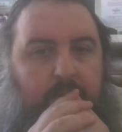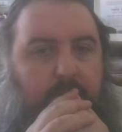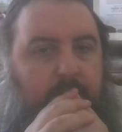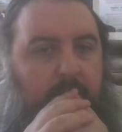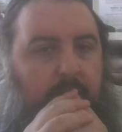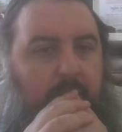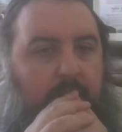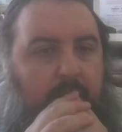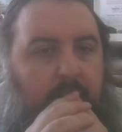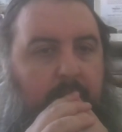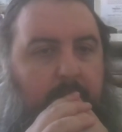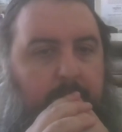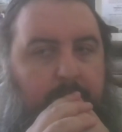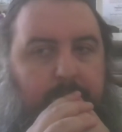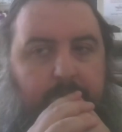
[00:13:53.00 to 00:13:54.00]

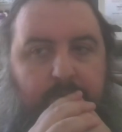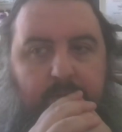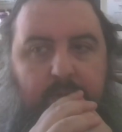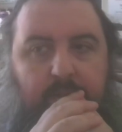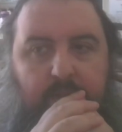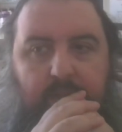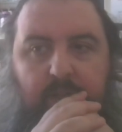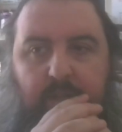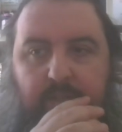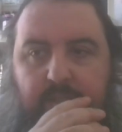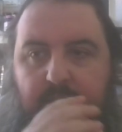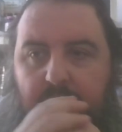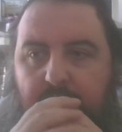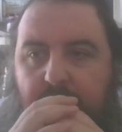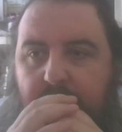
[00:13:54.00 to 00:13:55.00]
the
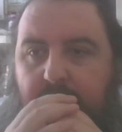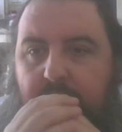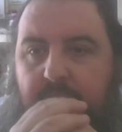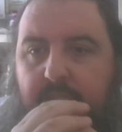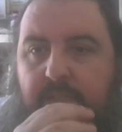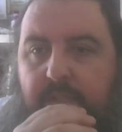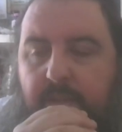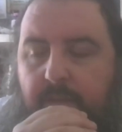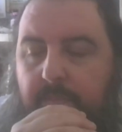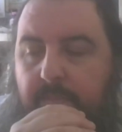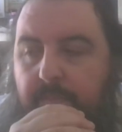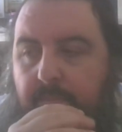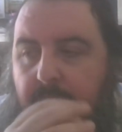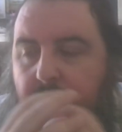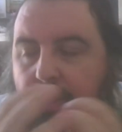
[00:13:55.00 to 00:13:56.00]
dust is
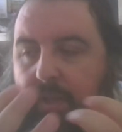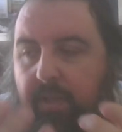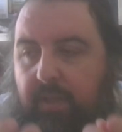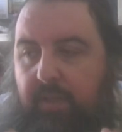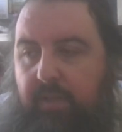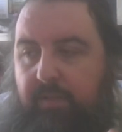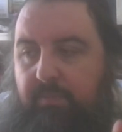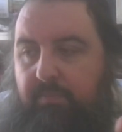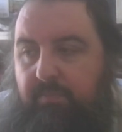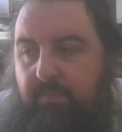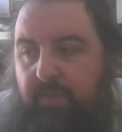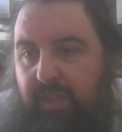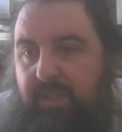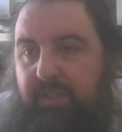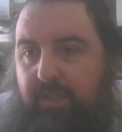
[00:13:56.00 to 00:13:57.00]

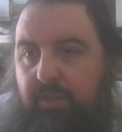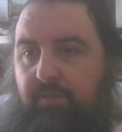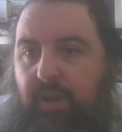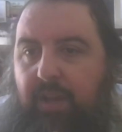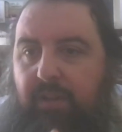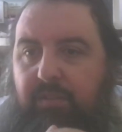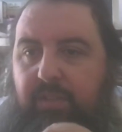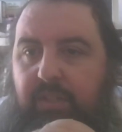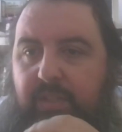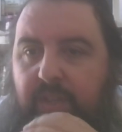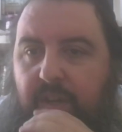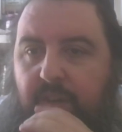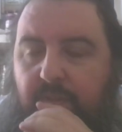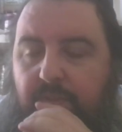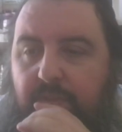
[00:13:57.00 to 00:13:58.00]
the ground
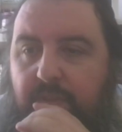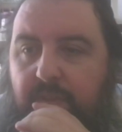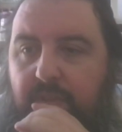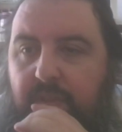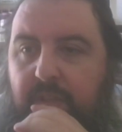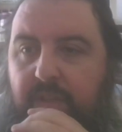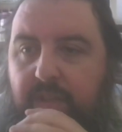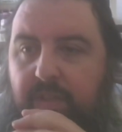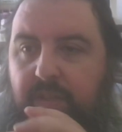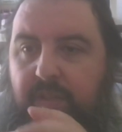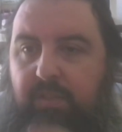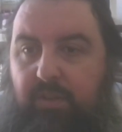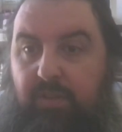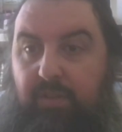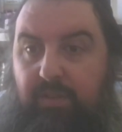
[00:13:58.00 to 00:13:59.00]
itself.
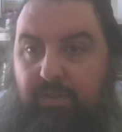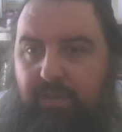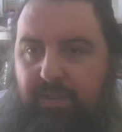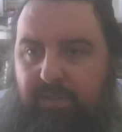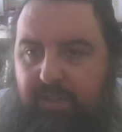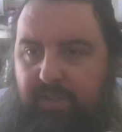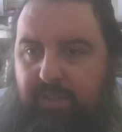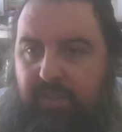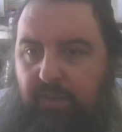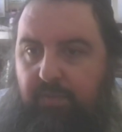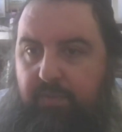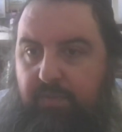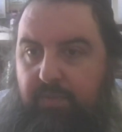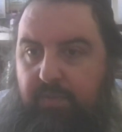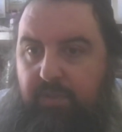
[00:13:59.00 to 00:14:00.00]
So the ground
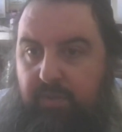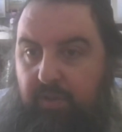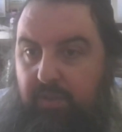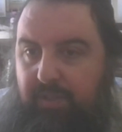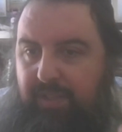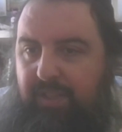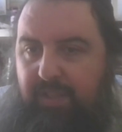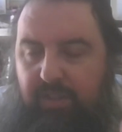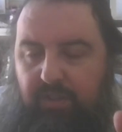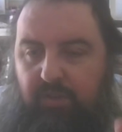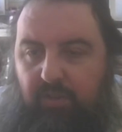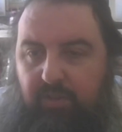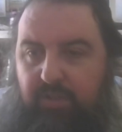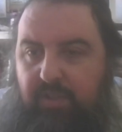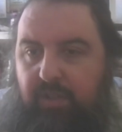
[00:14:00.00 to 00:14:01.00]
itself, so you see
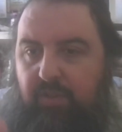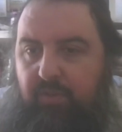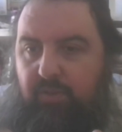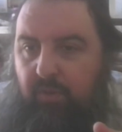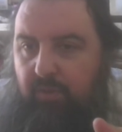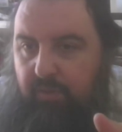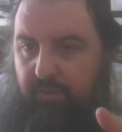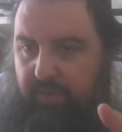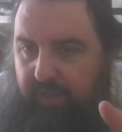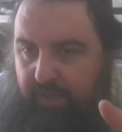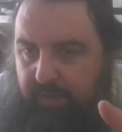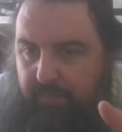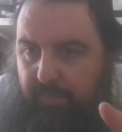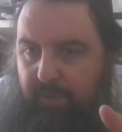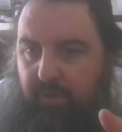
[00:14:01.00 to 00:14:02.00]
God's control on
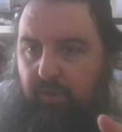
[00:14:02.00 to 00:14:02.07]
things below